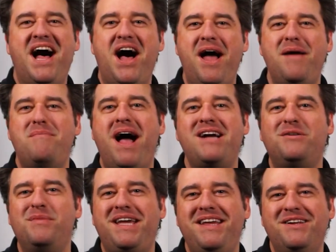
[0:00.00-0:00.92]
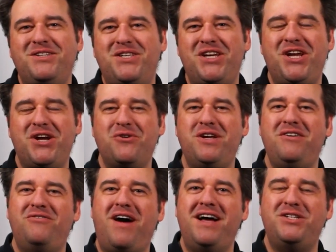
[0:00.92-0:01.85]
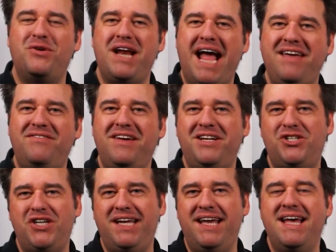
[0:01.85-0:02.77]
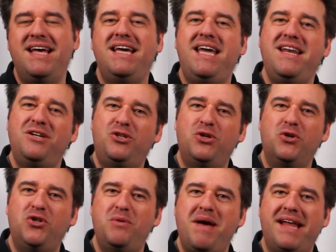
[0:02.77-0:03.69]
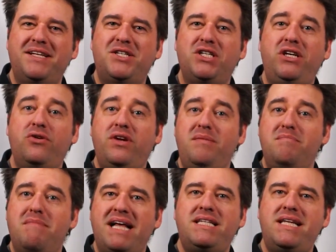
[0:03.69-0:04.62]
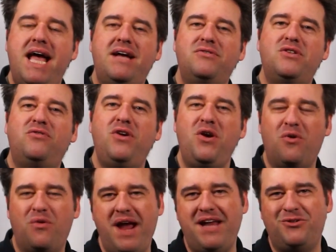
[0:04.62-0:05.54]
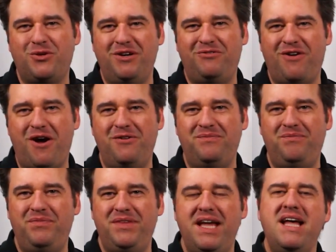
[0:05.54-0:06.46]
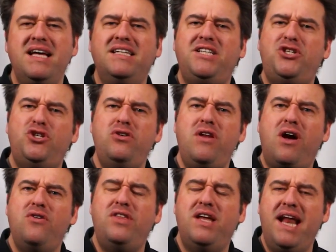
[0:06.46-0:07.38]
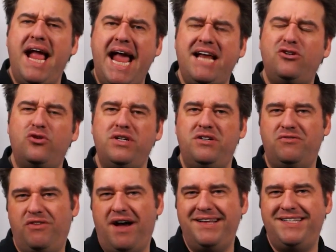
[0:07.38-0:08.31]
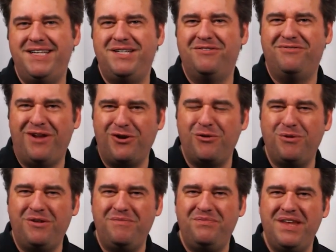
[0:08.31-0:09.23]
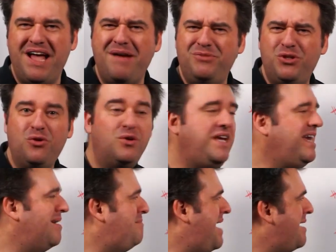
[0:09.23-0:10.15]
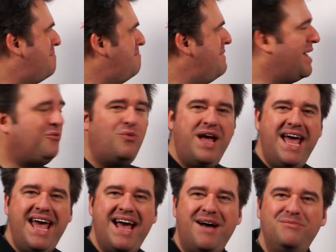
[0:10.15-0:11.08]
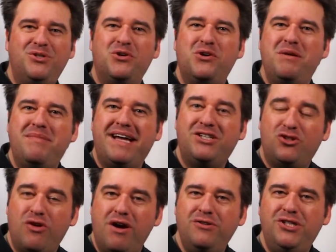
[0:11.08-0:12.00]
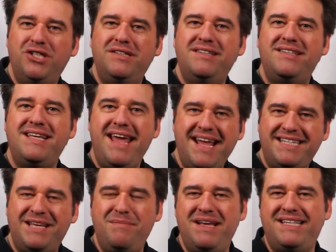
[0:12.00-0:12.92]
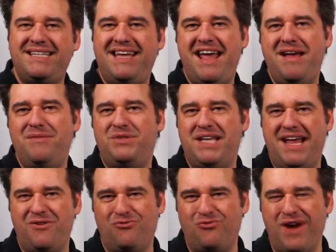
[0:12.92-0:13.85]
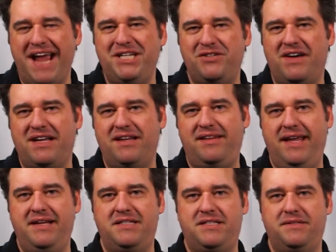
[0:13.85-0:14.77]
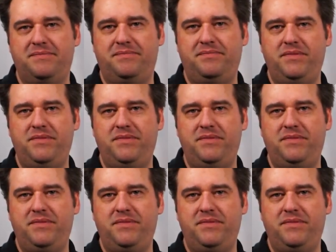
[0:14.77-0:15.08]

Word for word: Hi, Michael McKinnon, Security Advisor at AVG, here to talk to you about the security must haves for your Android phone. Did you know that Android devices are vulnerable? I'm talking about malware, I'm talking about Trojans, SMS scams, and a range of other things.